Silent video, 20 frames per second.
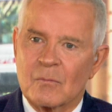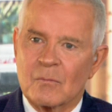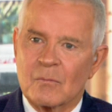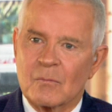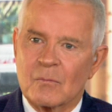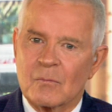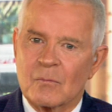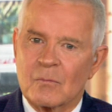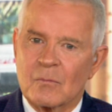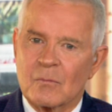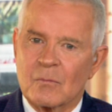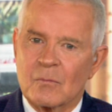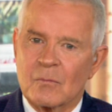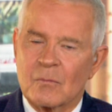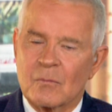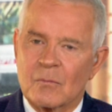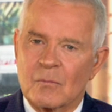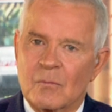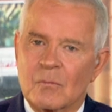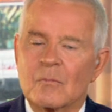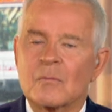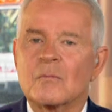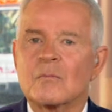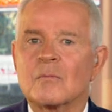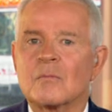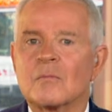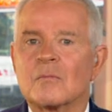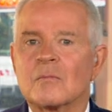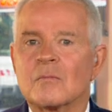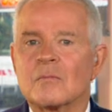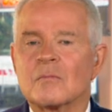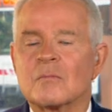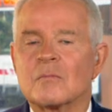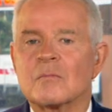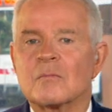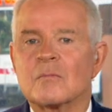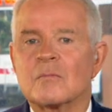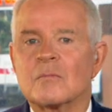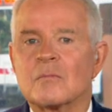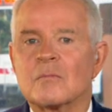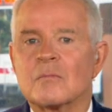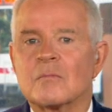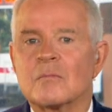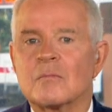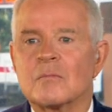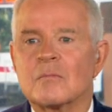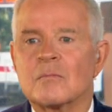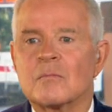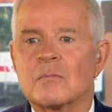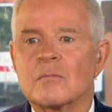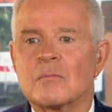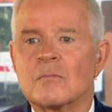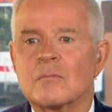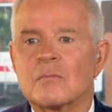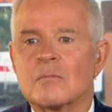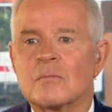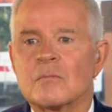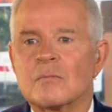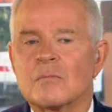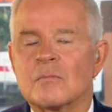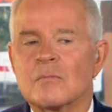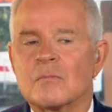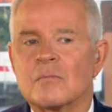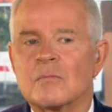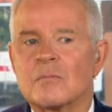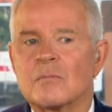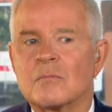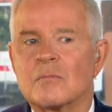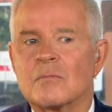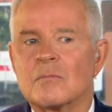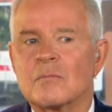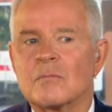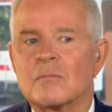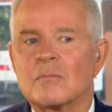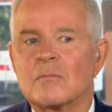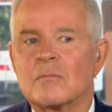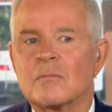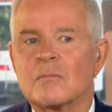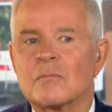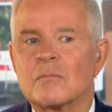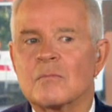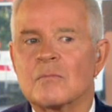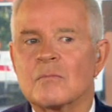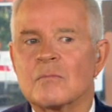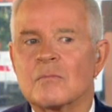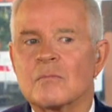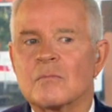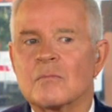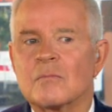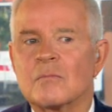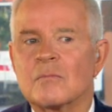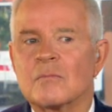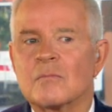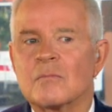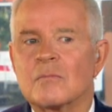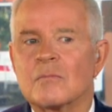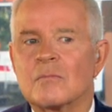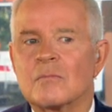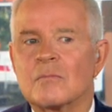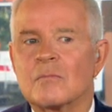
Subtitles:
No words are spoken by the person on screen.